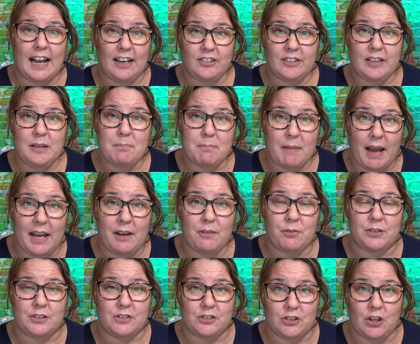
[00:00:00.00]
actually may
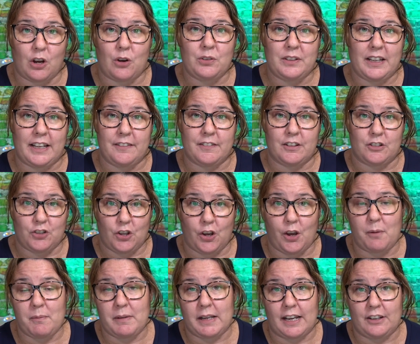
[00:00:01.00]
result in the
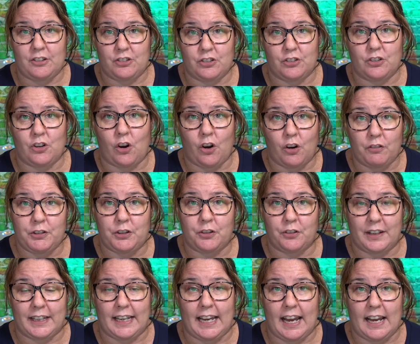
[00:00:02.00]
termination of your
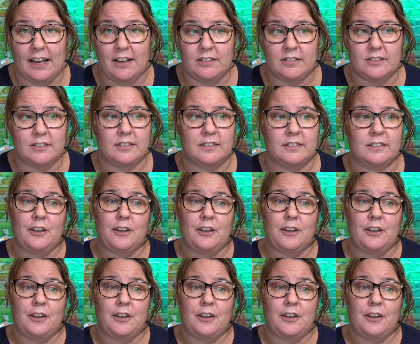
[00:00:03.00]
account.